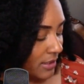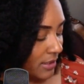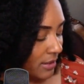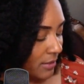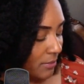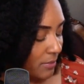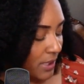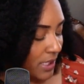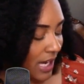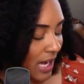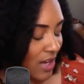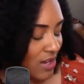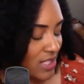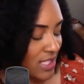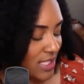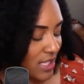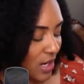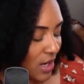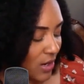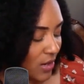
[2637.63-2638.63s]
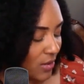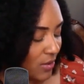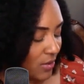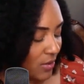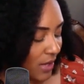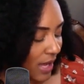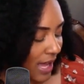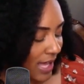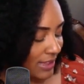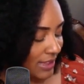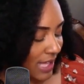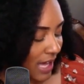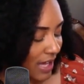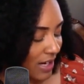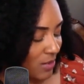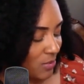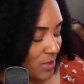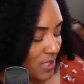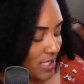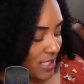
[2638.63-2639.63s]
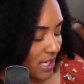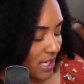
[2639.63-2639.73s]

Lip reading: But also I thought it was